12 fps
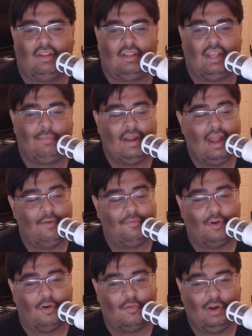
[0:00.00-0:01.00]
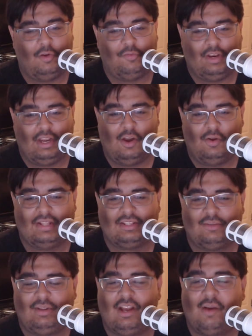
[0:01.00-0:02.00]
keep an eye out for a real video that's
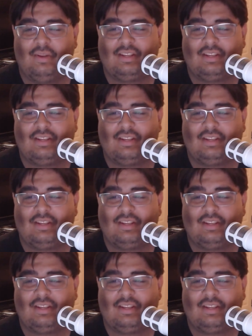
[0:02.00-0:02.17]
going to be coming